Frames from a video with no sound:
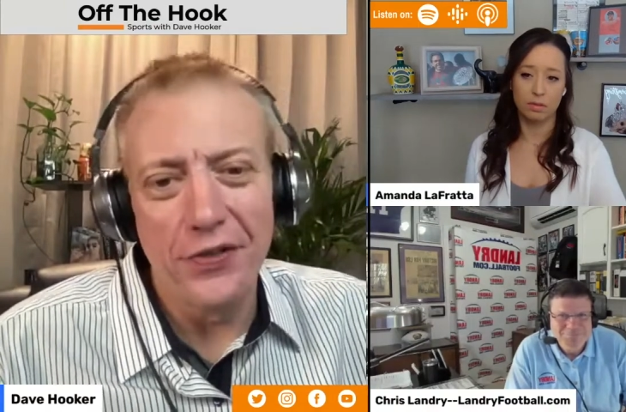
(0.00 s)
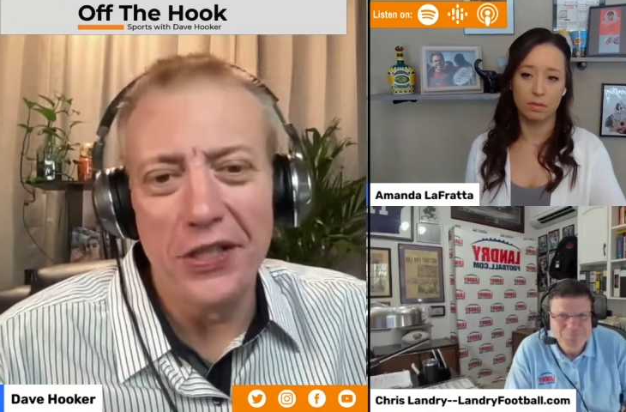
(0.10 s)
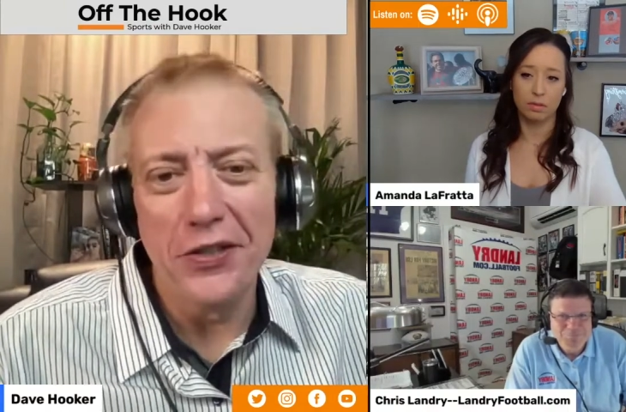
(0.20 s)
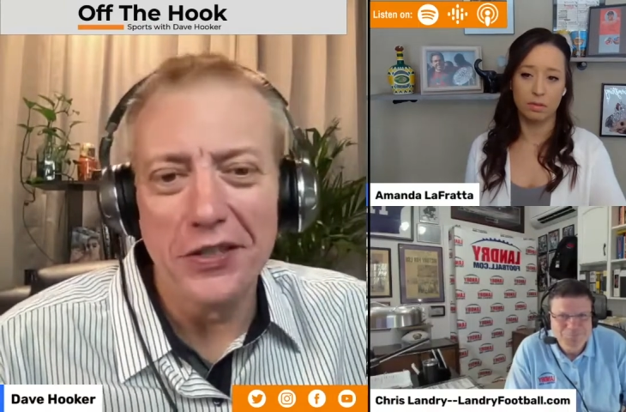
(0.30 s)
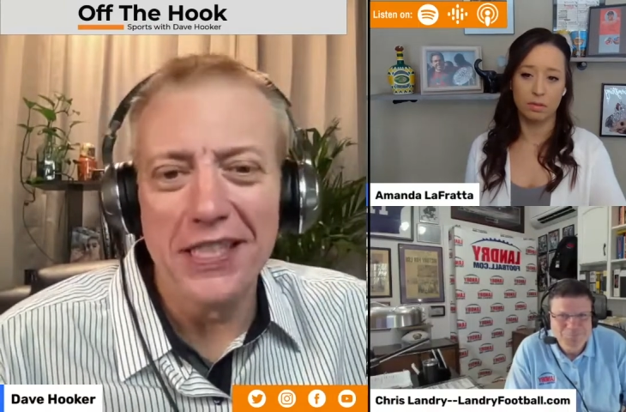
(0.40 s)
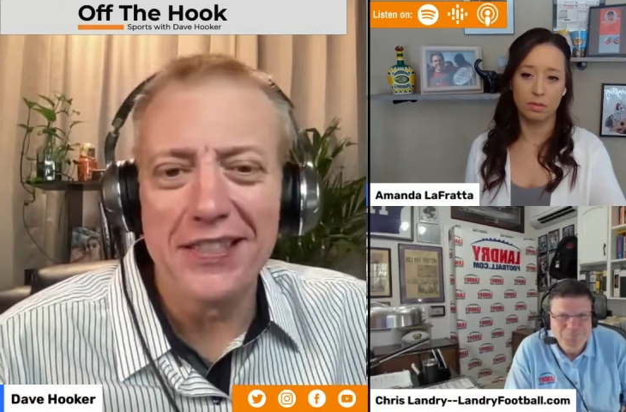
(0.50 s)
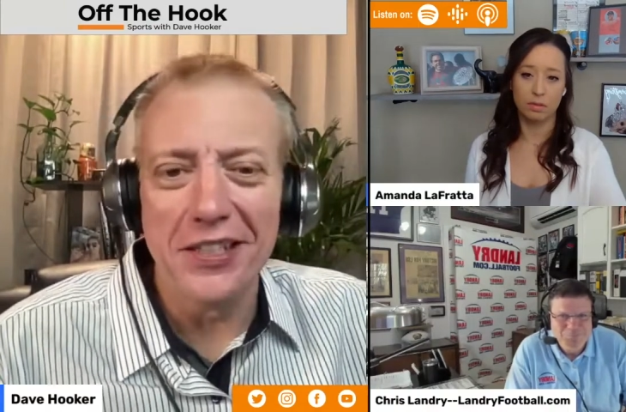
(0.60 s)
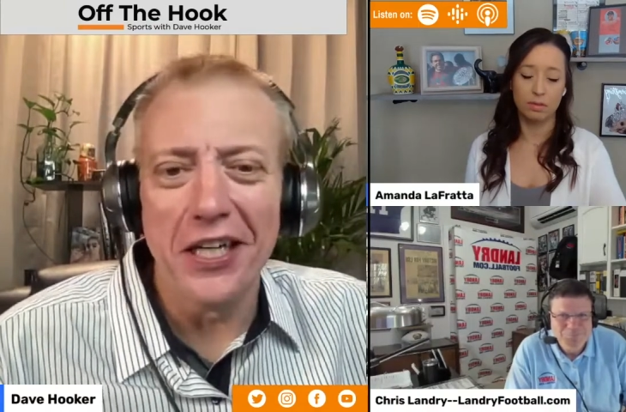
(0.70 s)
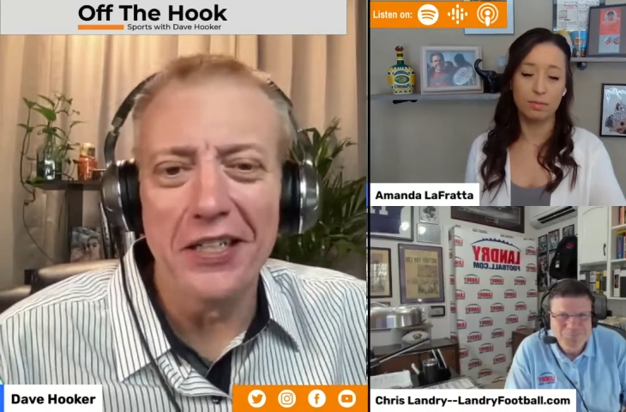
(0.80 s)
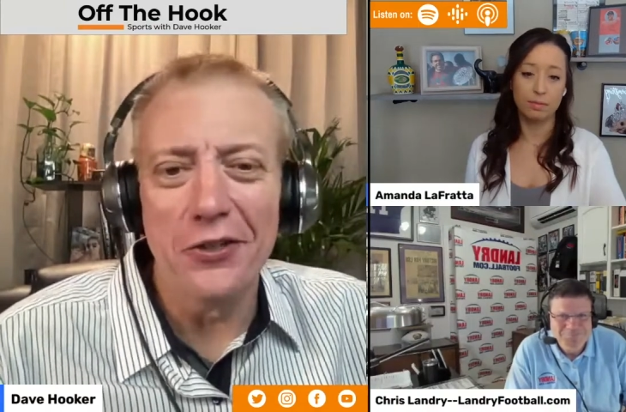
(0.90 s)
Speaker 1: field.
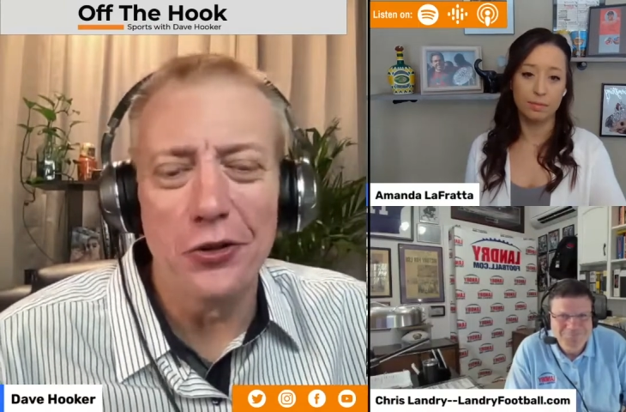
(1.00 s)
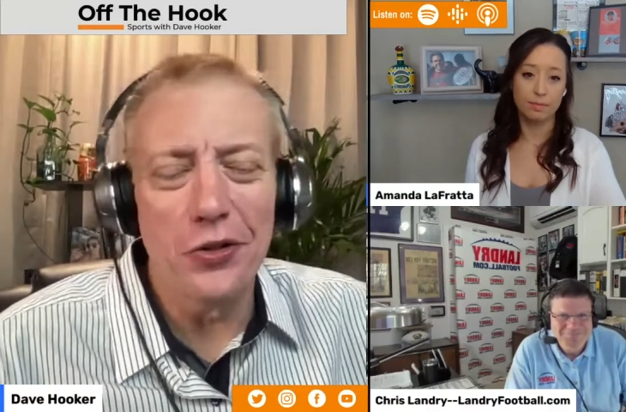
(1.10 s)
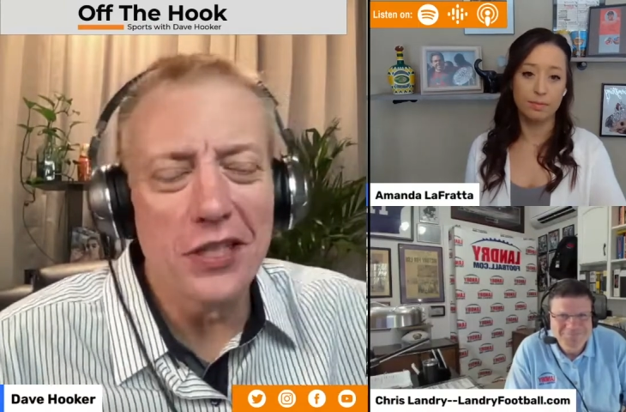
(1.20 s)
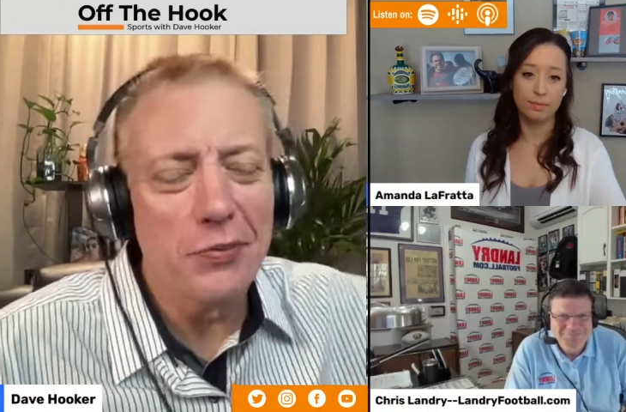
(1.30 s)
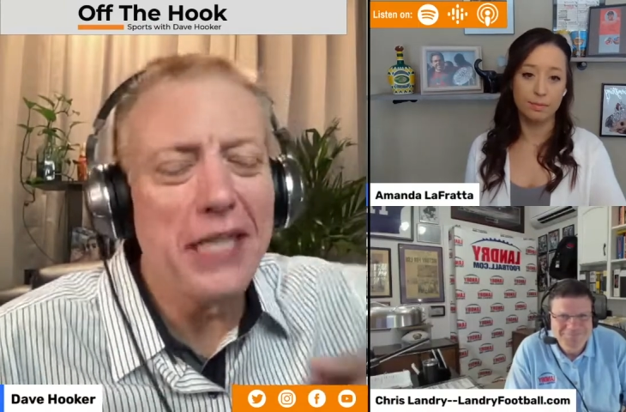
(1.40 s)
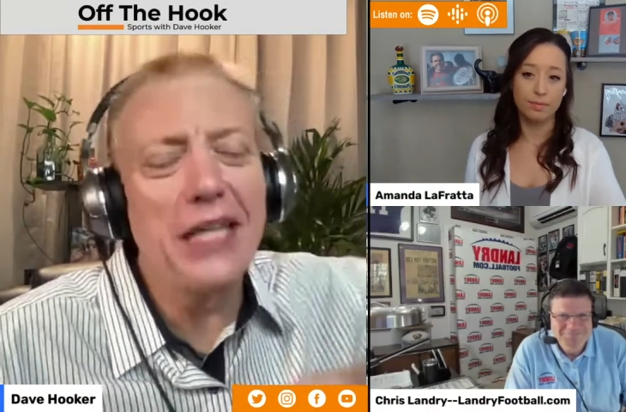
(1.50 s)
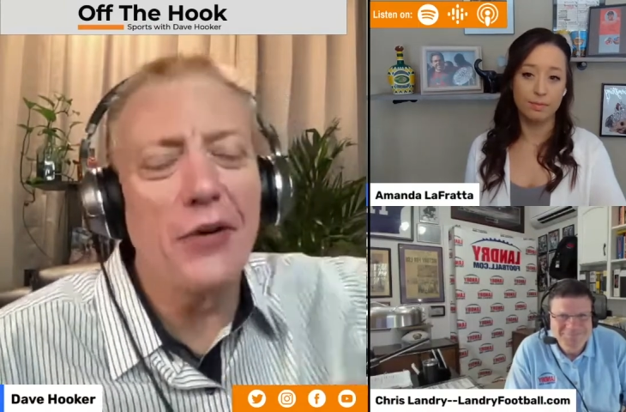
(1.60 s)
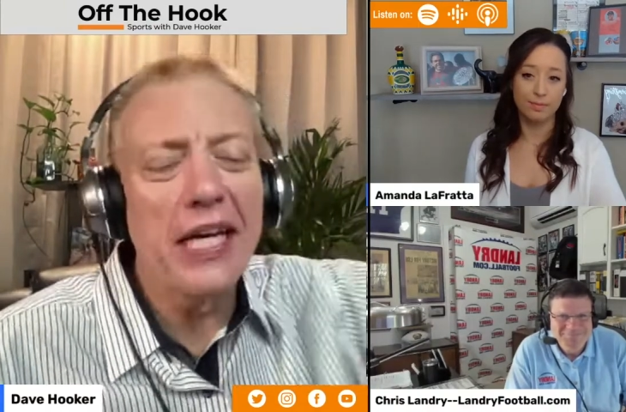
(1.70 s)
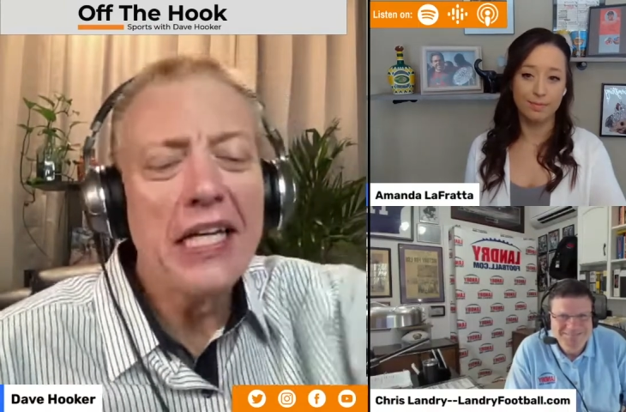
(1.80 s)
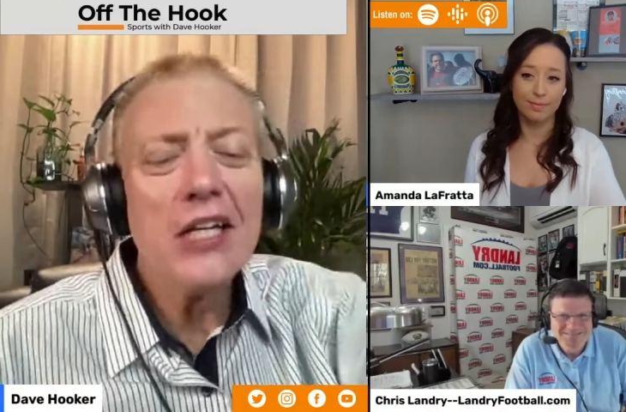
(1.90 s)
Let's not do this. But anyway,